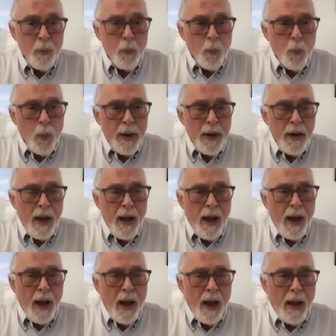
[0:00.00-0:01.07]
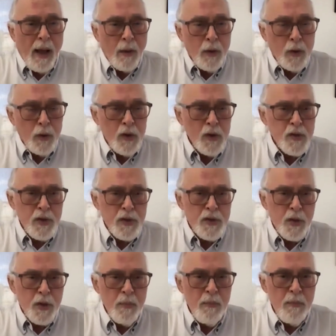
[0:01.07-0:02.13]
When you use the
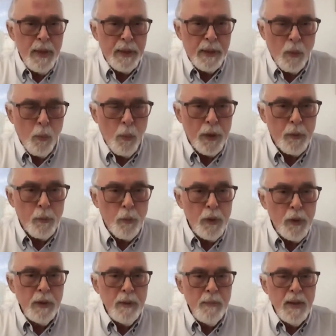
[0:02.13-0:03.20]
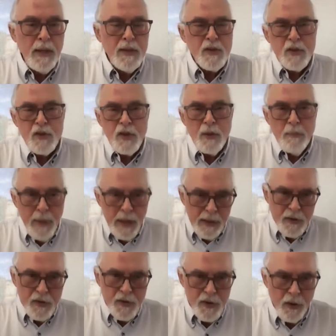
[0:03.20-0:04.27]
term meta, what it really means is meta
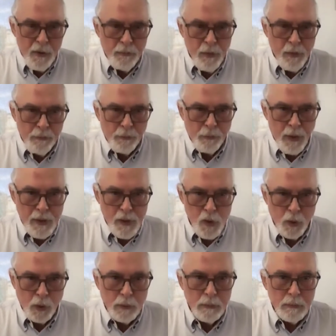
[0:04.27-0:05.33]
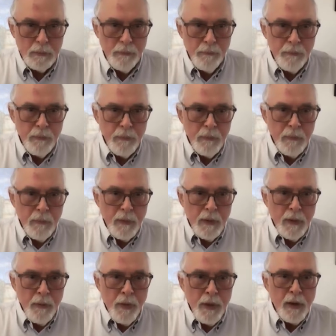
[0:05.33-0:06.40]
is self-referential.
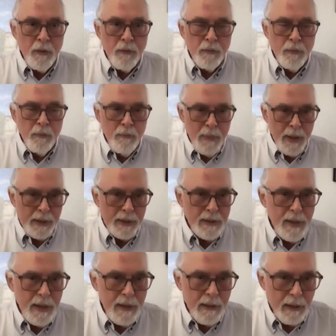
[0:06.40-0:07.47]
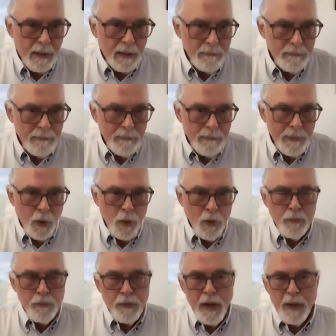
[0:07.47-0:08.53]
Think of metadata.
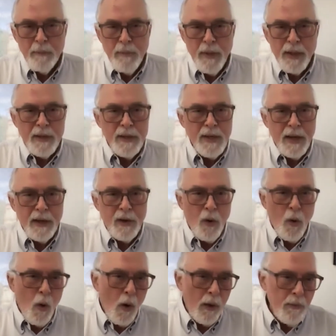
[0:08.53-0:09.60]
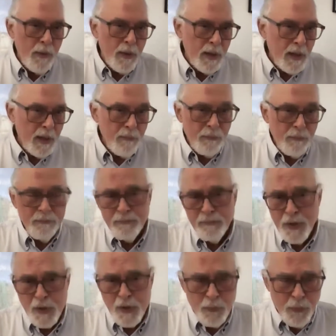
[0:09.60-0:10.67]
You've got metadata on
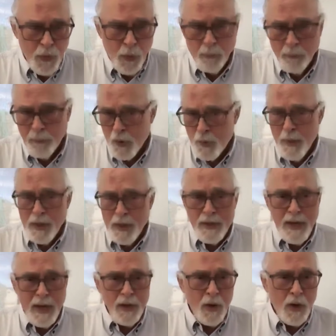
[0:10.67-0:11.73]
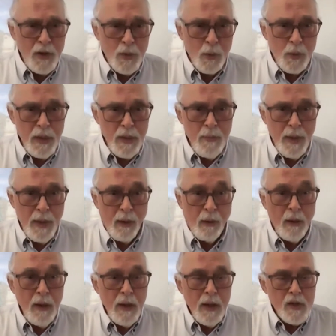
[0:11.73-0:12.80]
this film. There's metadata on your
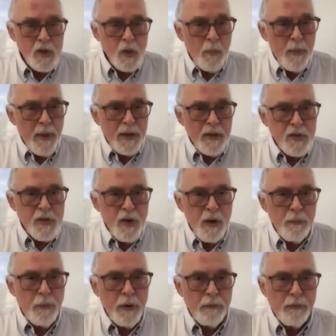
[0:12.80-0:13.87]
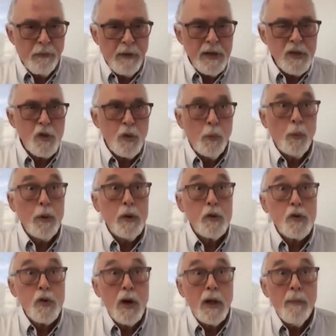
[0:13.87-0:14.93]
email. So meta is self-referential. And when
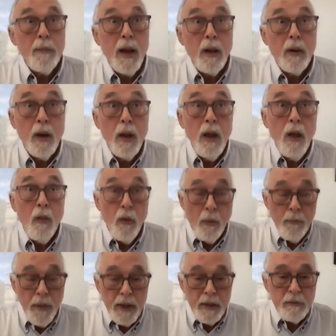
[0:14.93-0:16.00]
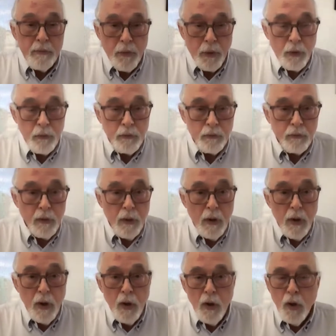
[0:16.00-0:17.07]
you talk about the metaverse,
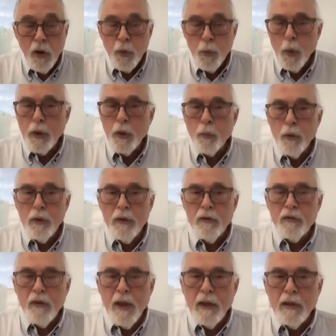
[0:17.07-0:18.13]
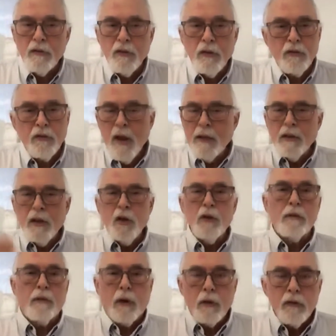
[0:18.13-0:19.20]
what you're really saying is it's not the
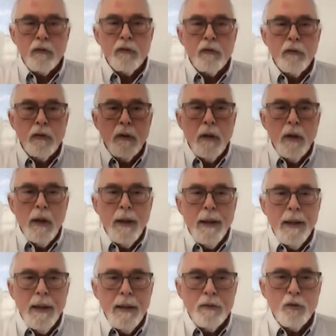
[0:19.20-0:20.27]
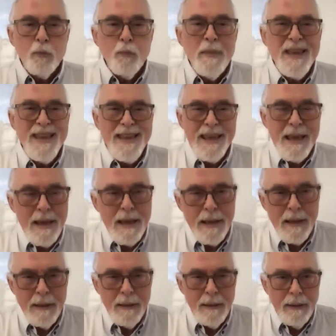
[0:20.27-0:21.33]
universe, it's me.
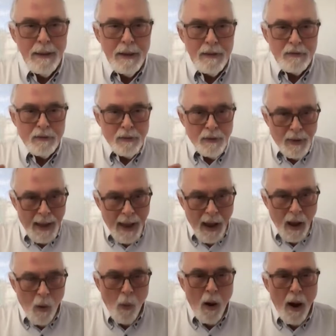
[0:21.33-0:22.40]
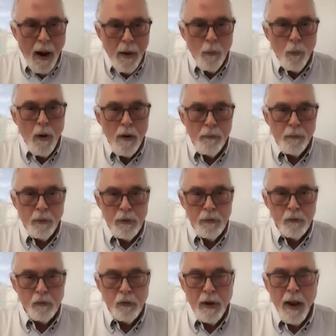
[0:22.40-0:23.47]
It's how I
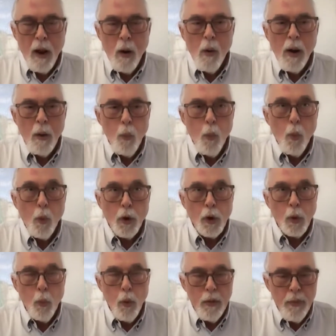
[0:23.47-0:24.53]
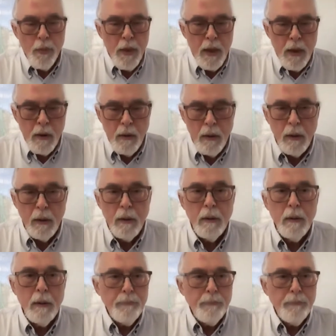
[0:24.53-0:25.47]
reference and how I work within